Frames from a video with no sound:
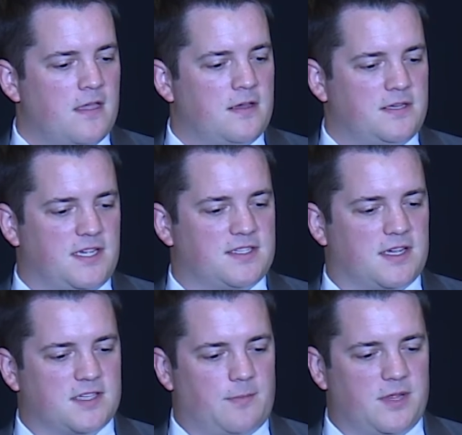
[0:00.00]

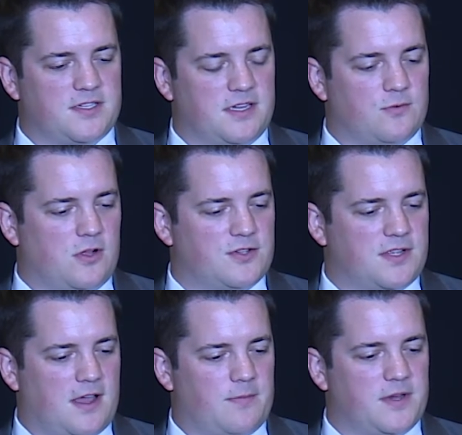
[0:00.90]
TSX uplisting will
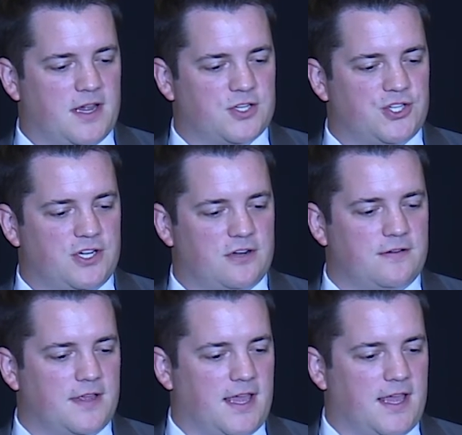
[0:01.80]
also happen next year,